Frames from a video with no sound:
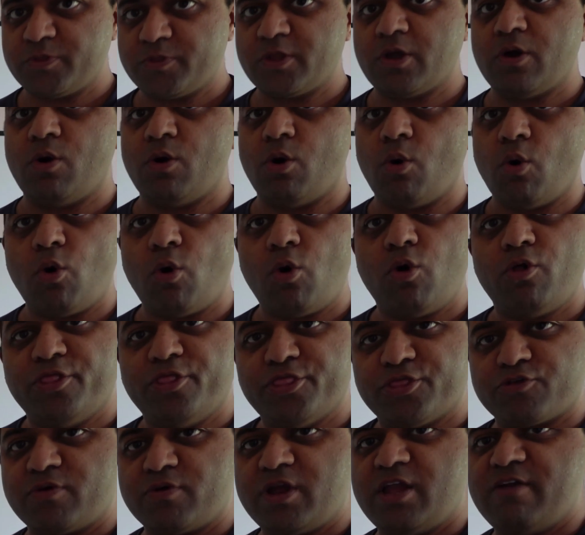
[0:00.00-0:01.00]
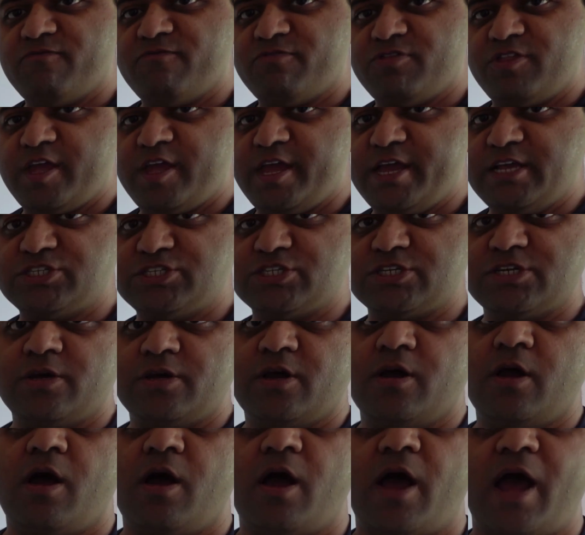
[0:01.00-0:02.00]
All three of these
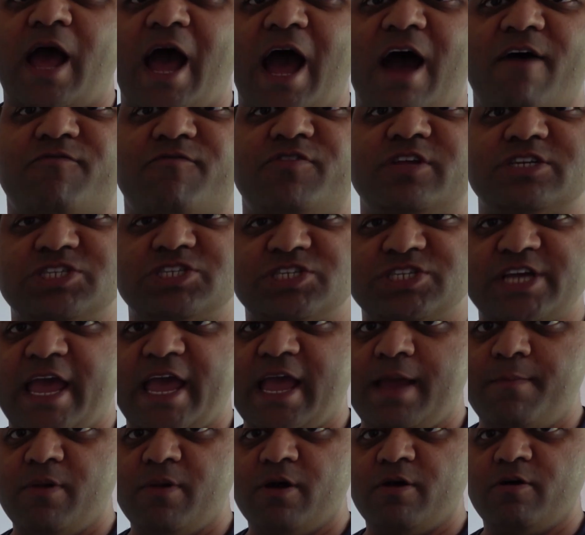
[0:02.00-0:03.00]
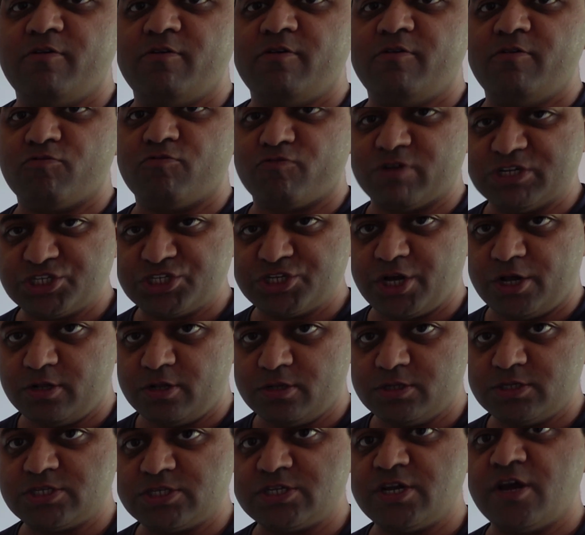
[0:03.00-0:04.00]
have the same
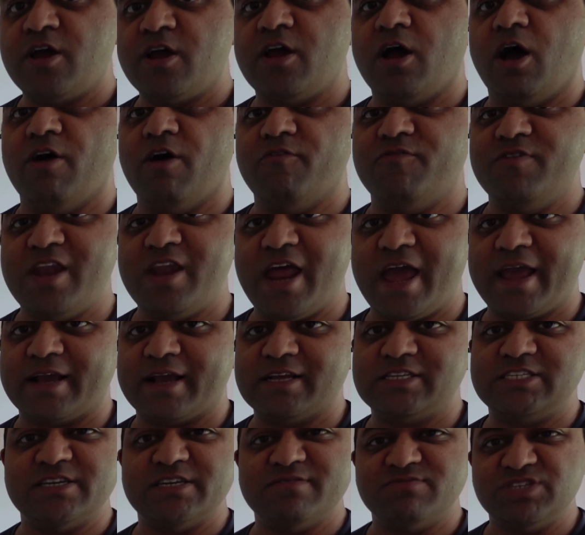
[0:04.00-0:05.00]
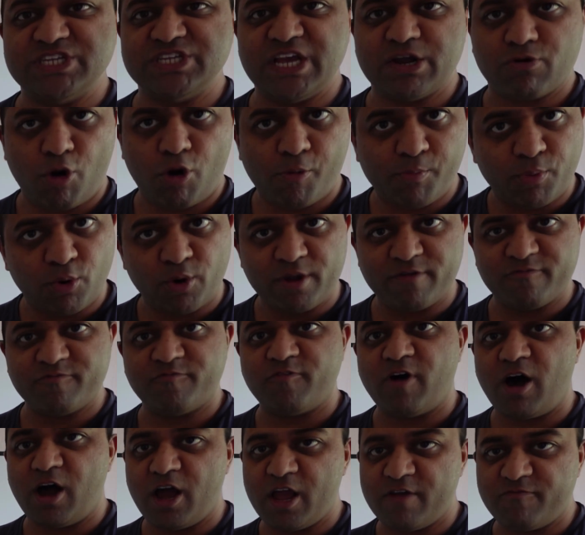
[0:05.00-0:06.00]
result of negative 0.5
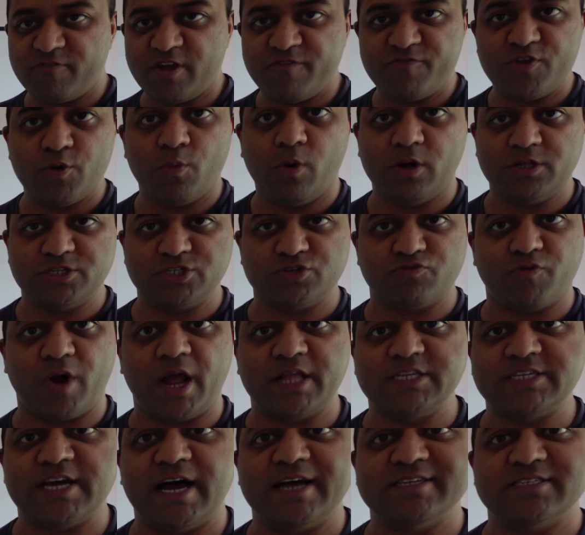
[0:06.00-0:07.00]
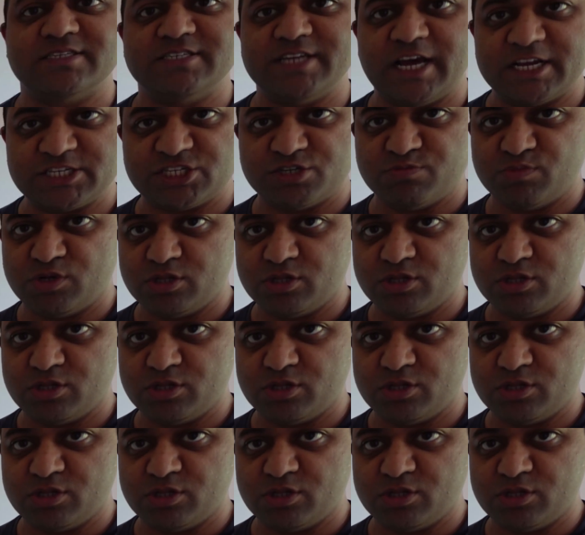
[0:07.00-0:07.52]
if you want to write it as a decimal.